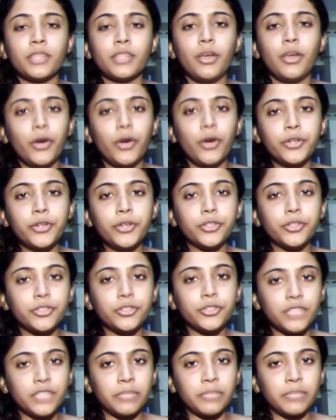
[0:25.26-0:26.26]
Or you could use
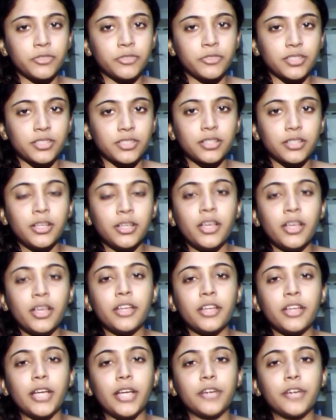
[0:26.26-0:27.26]
sheet music.
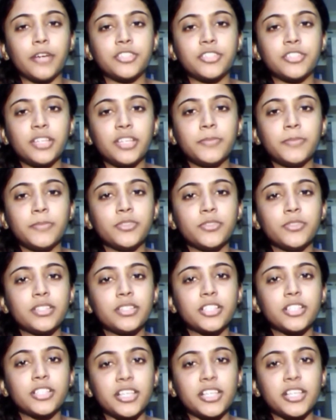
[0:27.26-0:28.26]
Now, sheet
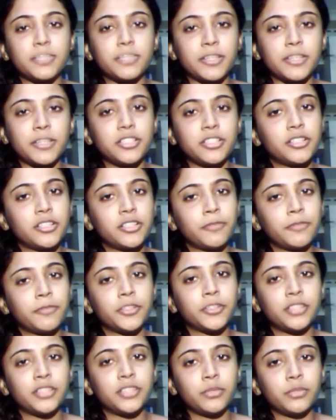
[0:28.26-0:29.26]
music, especially written for the
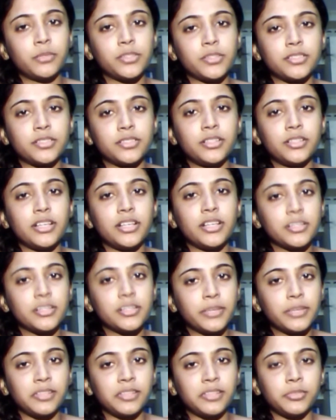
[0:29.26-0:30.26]
tin whistle, is
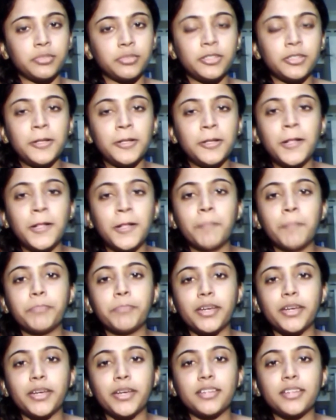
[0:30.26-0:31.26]
available, but
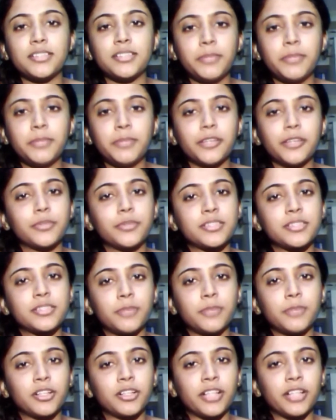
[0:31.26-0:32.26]
it is limited to a
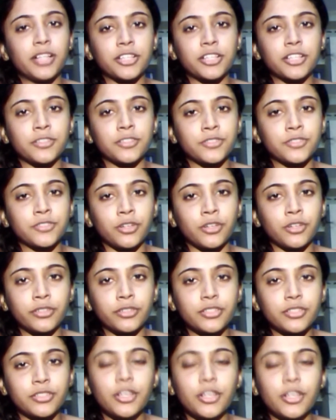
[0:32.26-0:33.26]
small collection of songs,
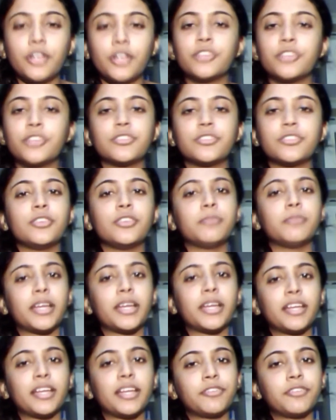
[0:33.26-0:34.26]
so you might
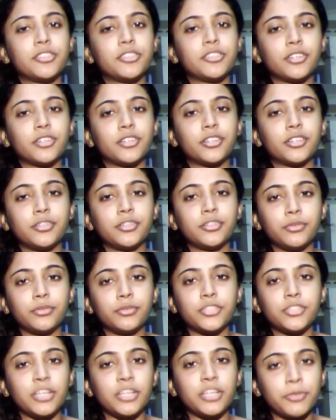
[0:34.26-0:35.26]
have to resort to
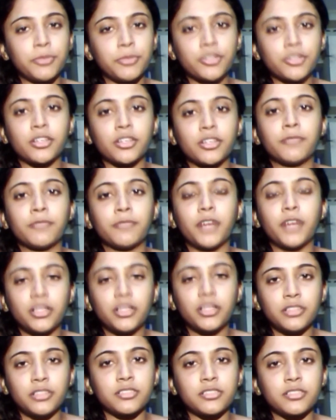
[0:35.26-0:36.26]
sheet music written for other
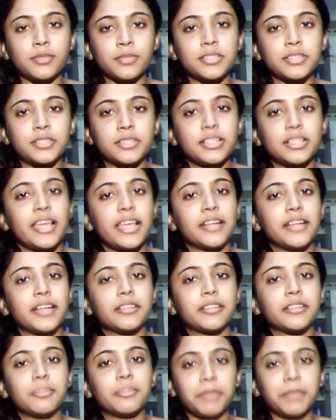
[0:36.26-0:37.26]
instruments like
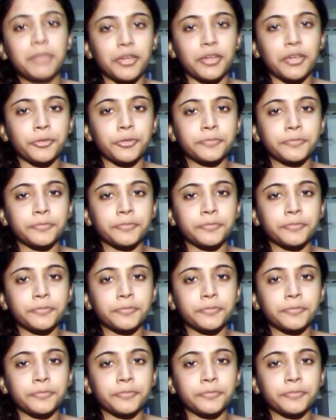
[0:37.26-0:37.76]
the piano.